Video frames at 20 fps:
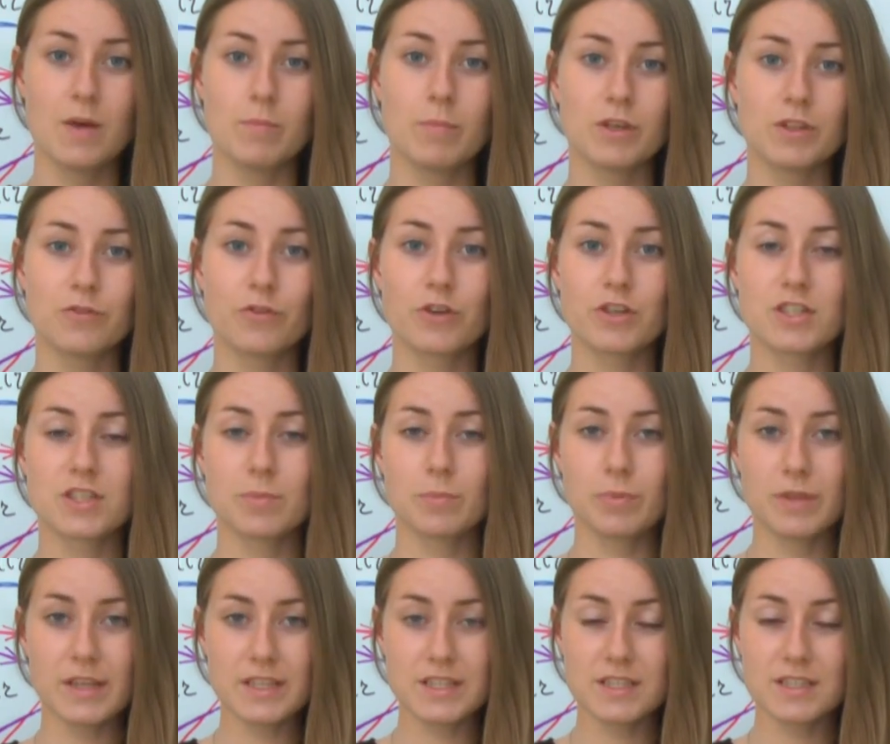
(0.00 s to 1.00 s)
But for
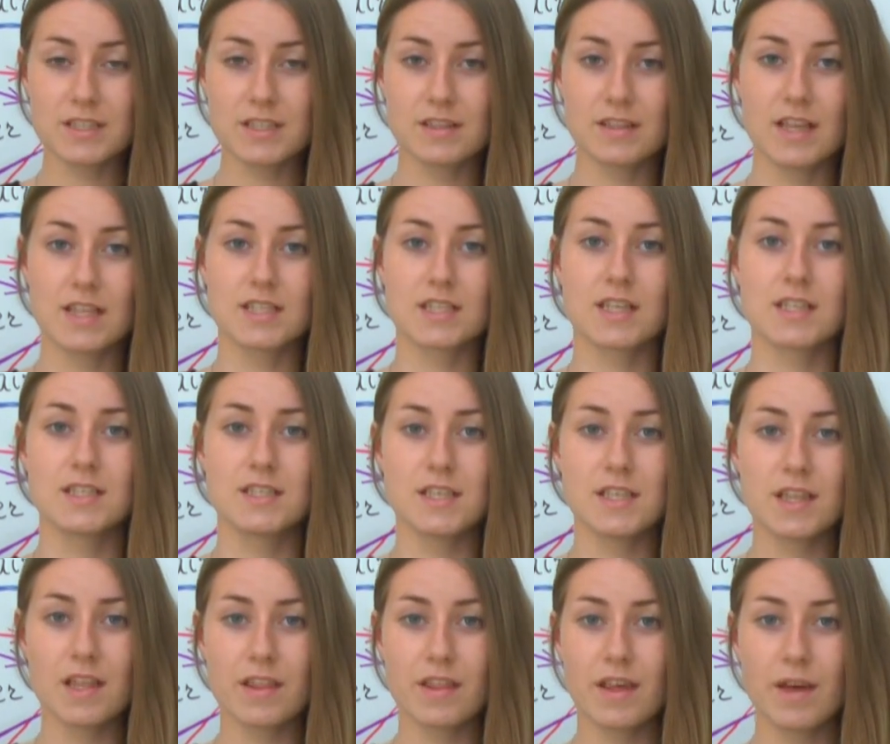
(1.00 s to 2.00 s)
simplicity, let's
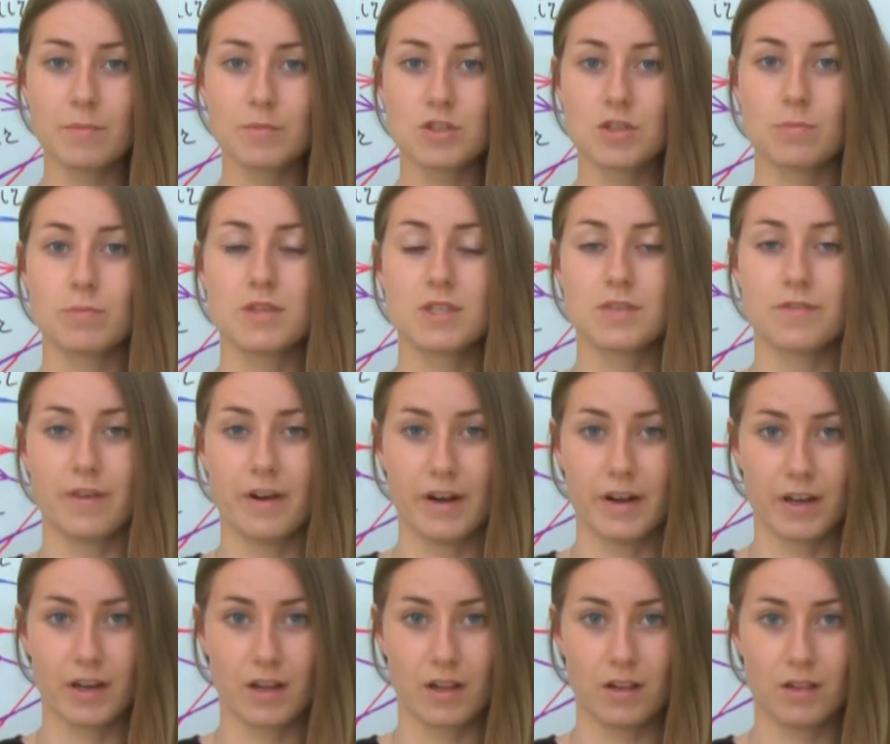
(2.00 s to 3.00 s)
consider them to be
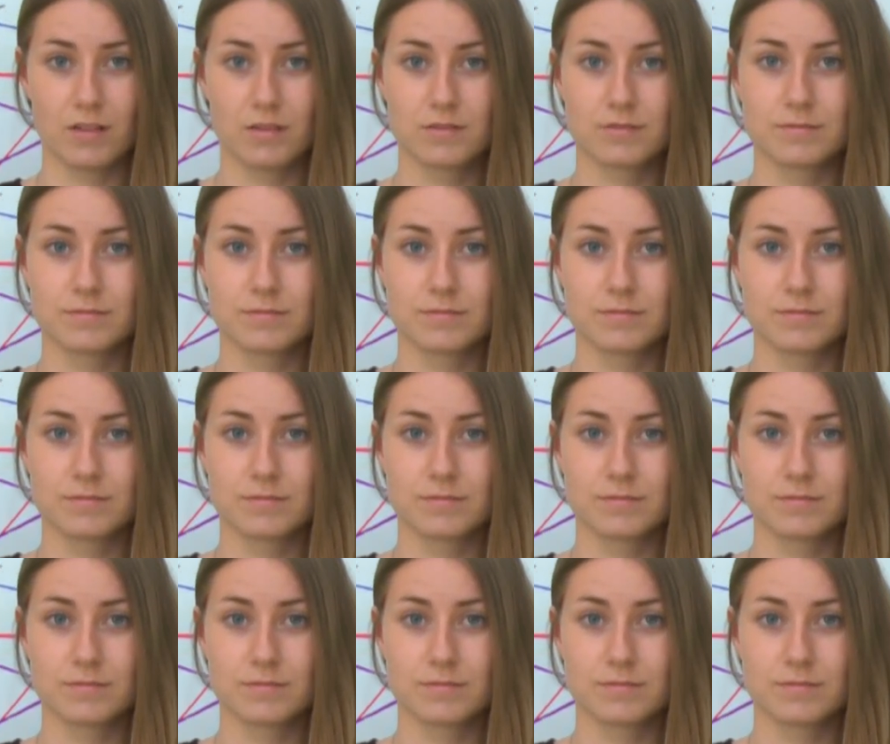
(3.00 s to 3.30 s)
spherical.